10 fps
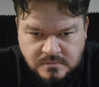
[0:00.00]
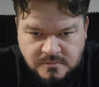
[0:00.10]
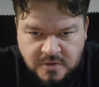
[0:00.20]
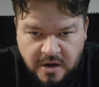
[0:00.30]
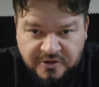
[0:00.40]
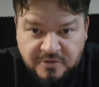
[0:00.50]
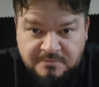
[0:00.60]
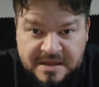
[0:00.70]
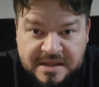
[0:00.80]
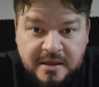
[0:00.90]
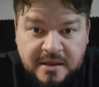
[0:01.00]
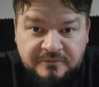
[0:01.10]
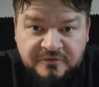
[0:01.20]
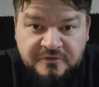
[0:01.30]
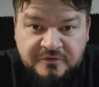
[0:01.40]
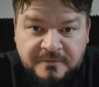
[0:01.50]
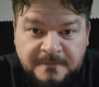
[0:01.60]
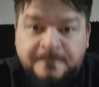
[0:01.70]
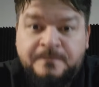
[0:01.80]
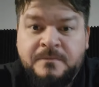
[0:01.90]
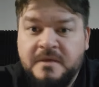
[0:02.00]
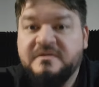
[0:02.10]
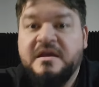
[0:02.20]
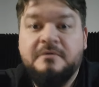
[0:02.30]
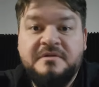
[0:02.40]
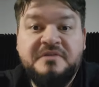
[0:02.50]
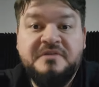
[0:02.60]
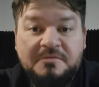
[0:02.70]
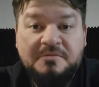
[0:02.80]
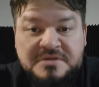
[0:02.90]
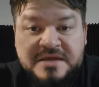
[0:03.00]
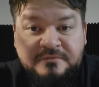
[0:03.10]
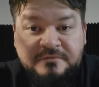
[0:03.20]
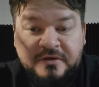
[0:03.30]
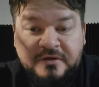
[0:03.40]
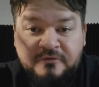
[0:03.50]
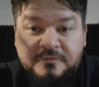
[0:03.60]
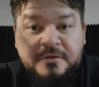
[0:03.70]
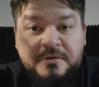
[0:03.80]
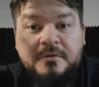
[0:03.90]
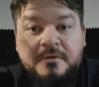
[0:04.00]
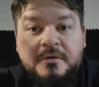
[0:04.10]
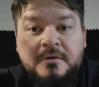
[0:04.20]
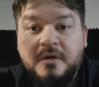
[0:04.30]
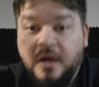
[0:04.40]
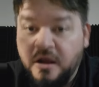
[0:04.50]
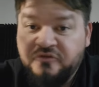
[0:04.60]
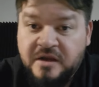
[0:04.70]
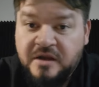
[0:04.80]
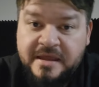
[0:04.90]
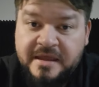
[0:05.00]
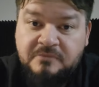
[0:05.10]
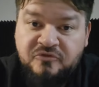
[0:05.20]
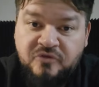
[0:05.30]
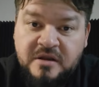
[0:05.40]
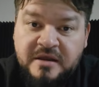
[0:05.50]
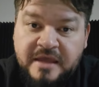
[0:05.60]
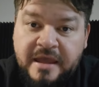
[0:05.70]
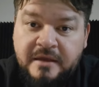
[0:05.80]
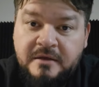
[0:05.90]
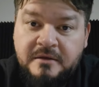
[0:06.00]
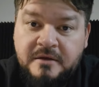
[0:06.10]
Are you beating him, Susan? Does he need to protect himself from you? Are you trying to make him join a gang?